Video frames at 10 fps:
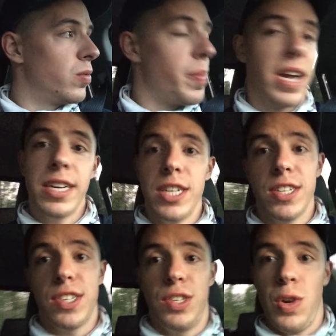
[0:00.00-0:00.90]
Rebekka
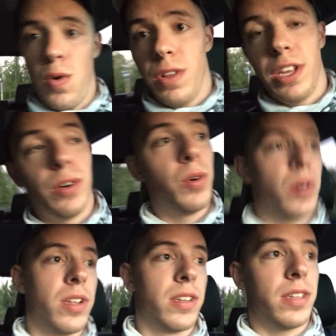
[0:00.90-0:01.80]
is totally
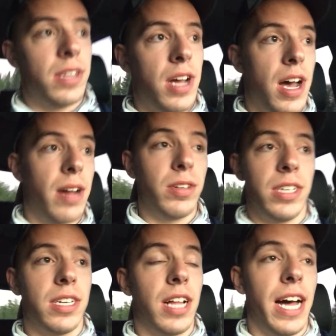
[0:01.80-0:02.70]
cool. Uh,
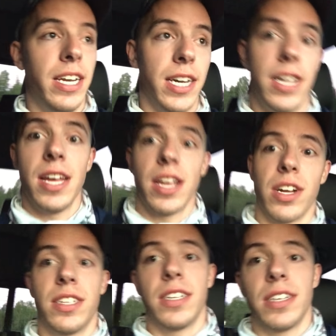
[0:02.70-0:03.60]
really glad uh,
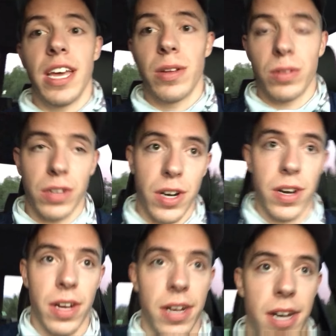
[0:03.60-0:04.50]
got to get together with her.
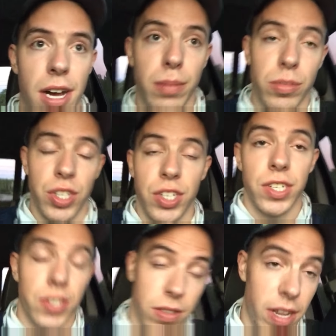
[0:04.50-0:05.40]
Um,
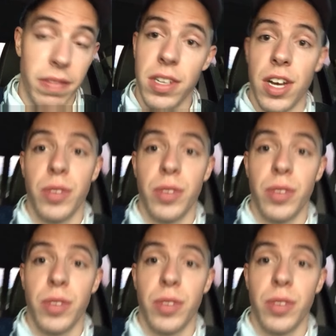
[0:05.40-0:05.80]
she's definitely an